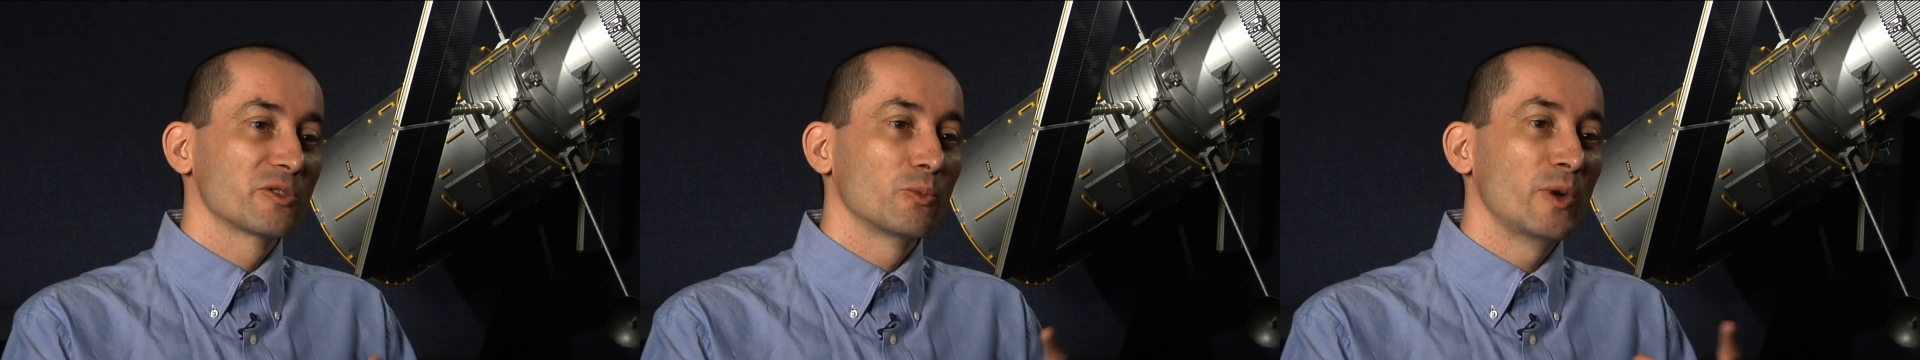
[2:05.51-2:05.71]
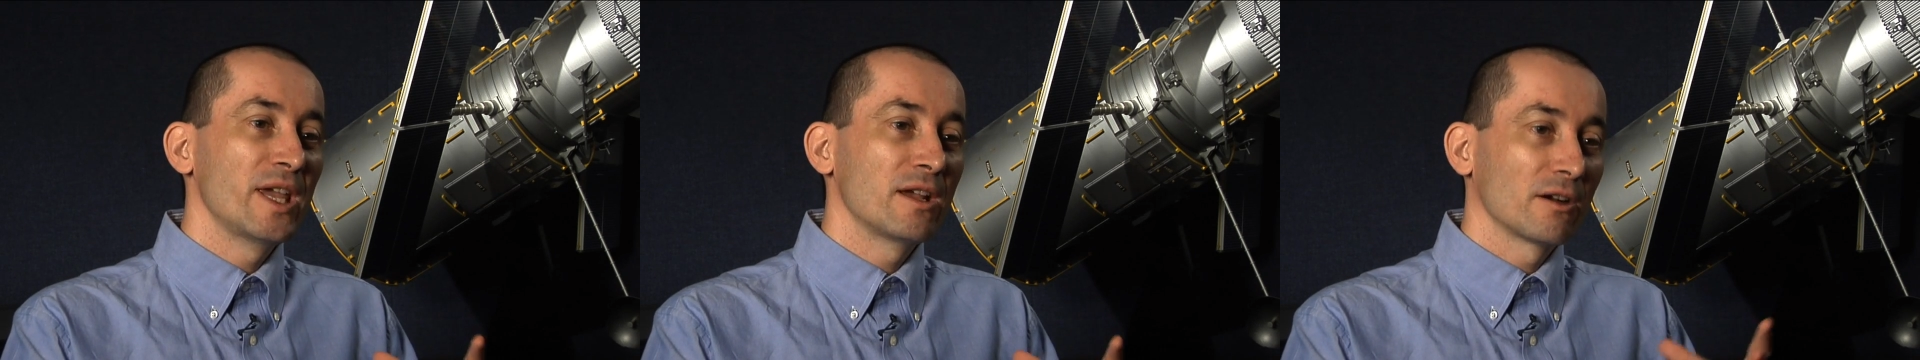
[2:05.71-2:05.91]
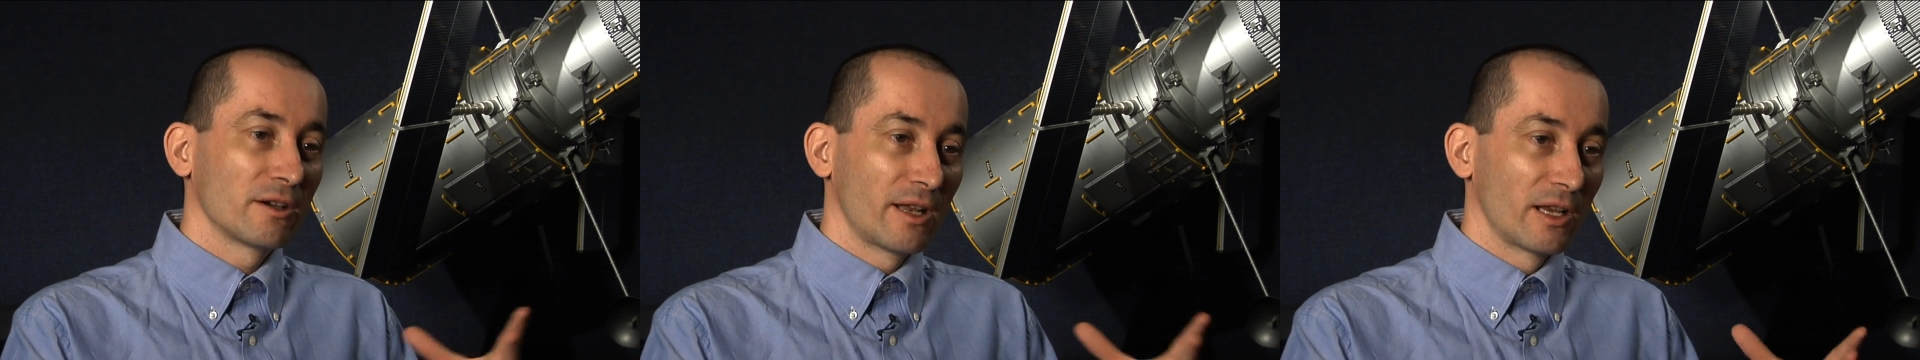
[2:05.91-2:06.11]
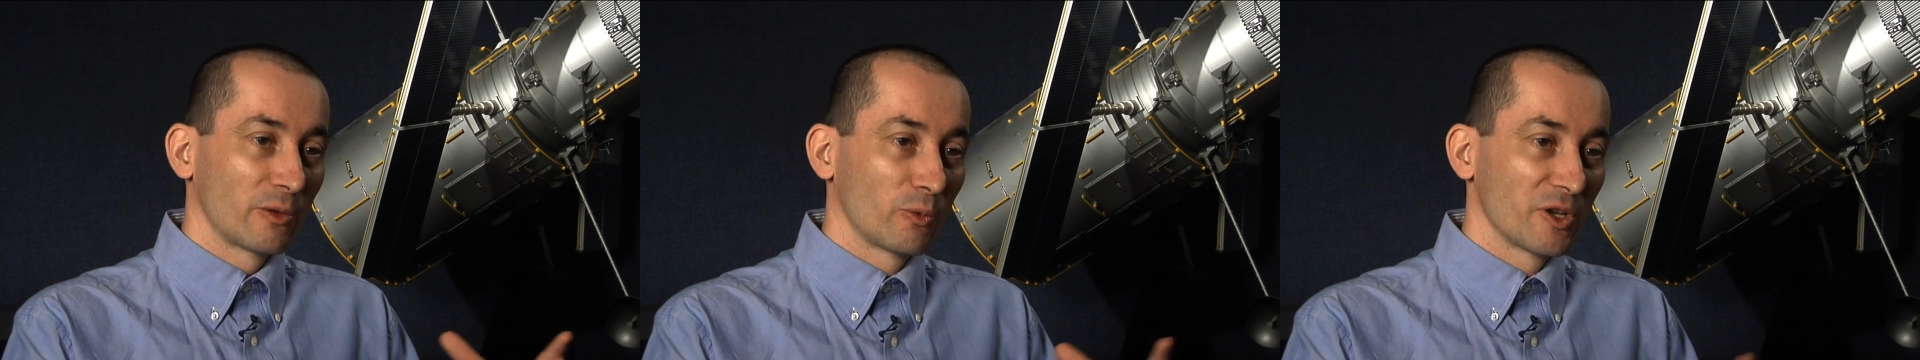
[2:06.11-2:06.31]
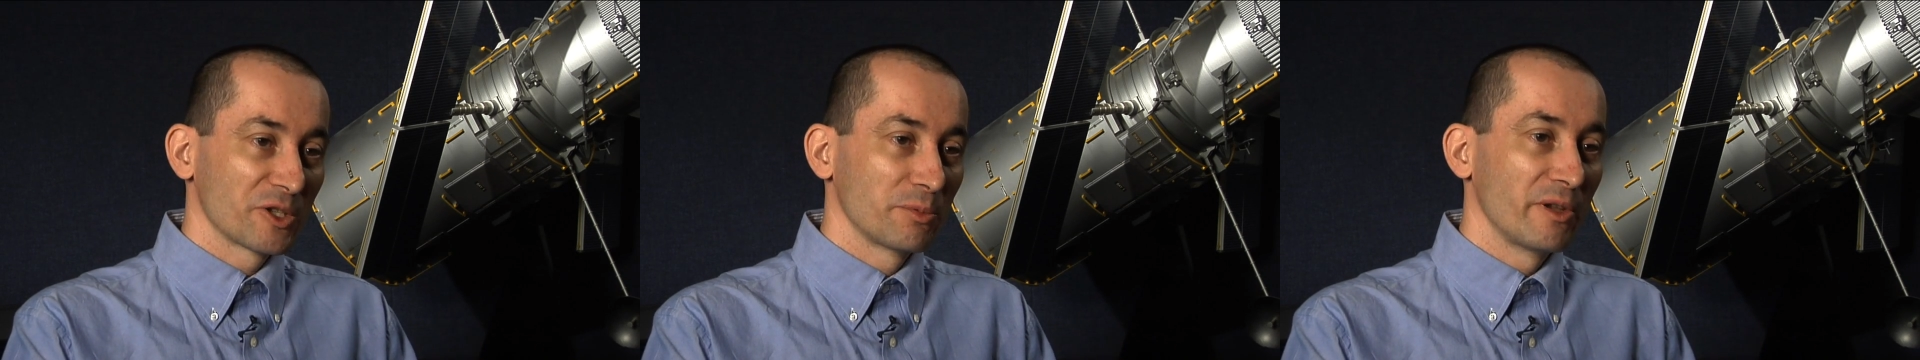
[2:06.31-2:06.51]
is weaker than
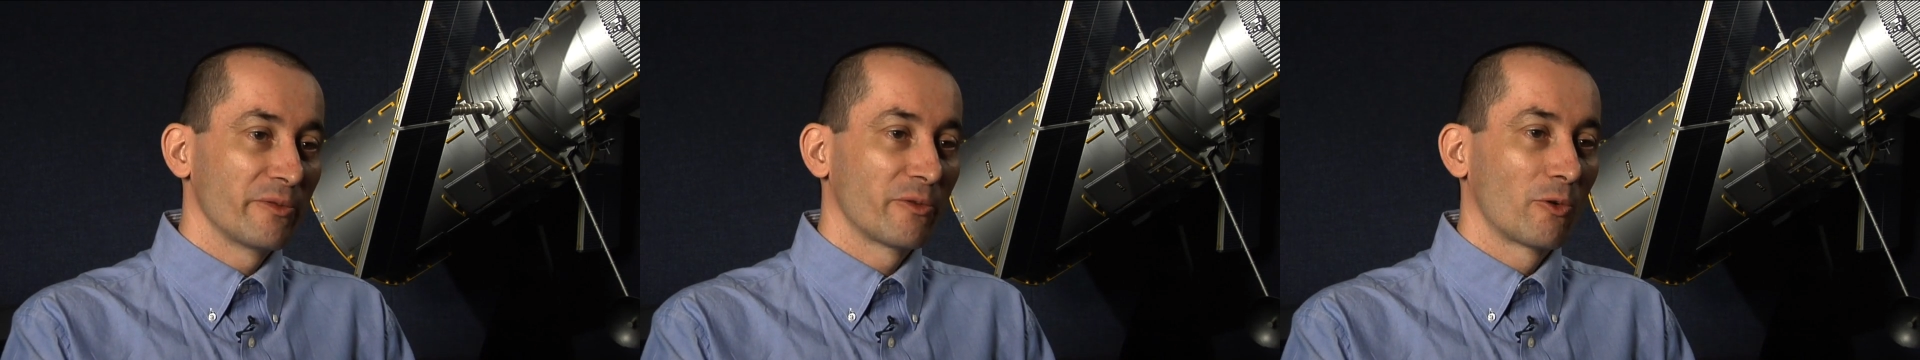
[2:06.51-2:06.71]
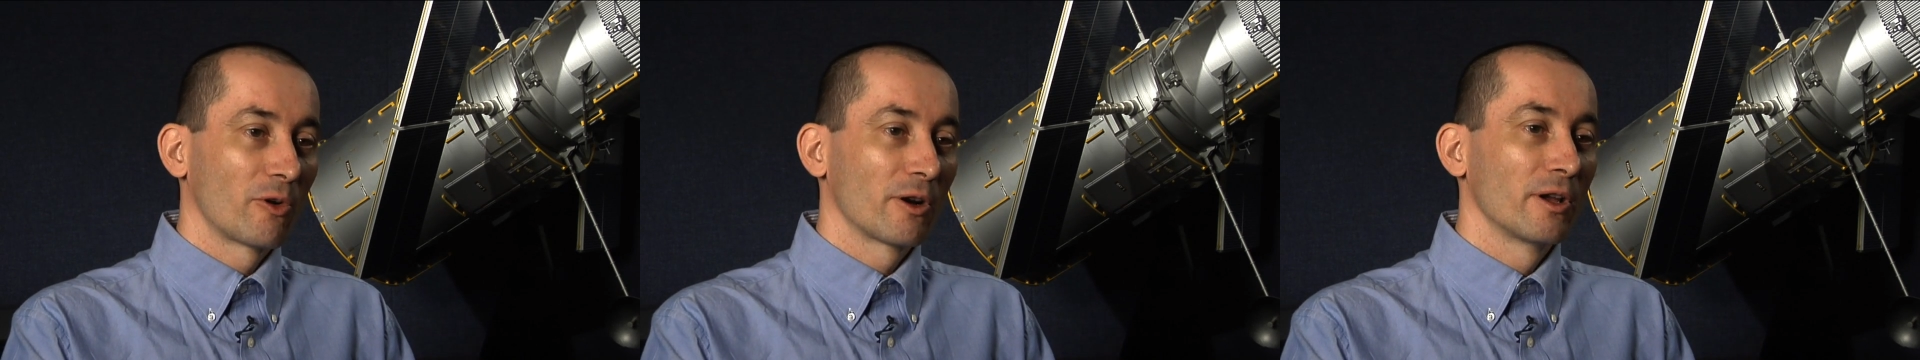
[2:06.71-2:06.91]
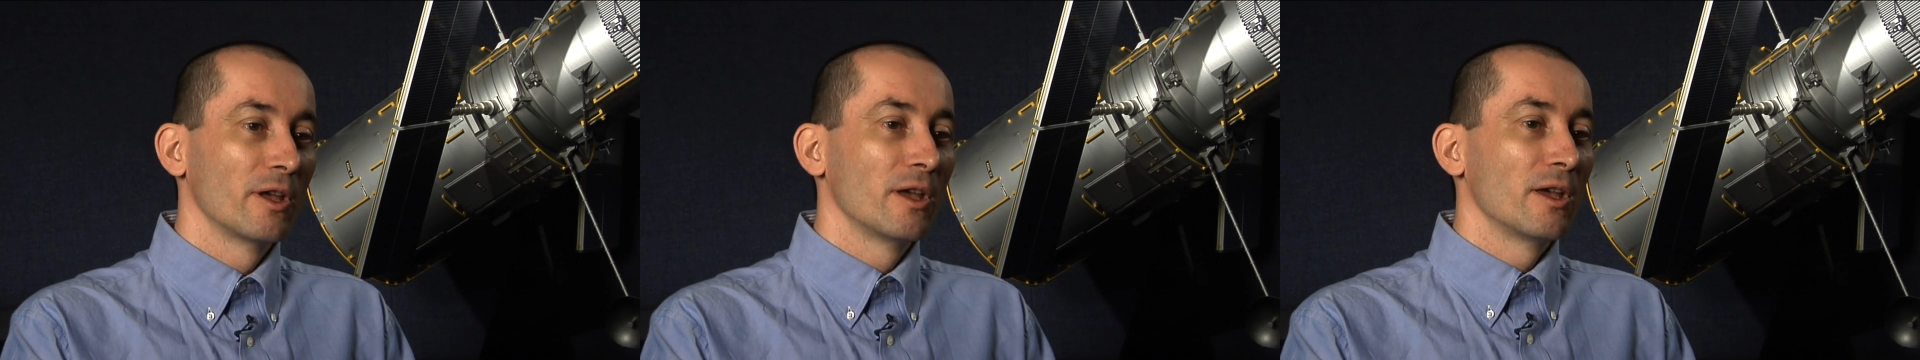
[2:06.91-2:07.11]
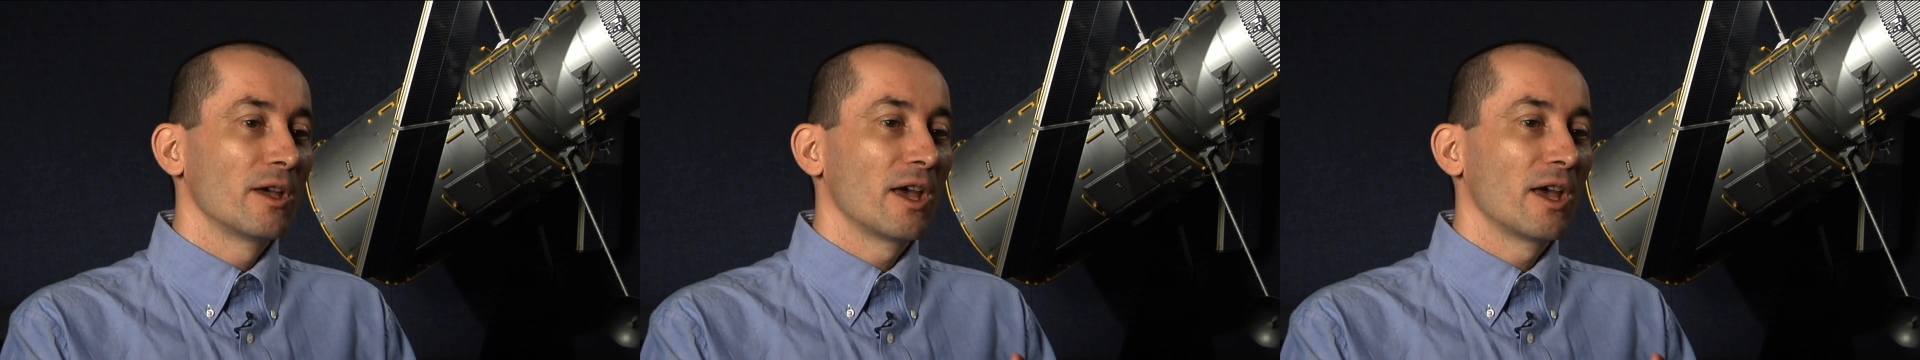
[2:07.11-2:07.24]
it was before.